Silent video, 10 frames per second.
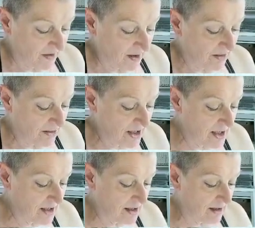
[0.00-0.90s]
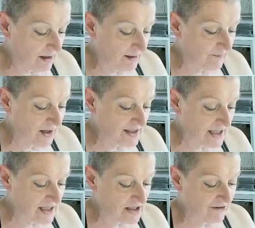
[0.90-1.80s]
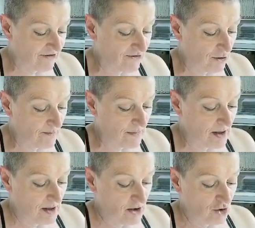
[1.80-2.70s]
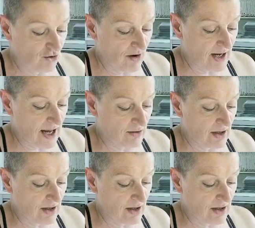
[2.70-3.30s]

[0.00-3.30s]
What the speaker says: the adhesive from drying out.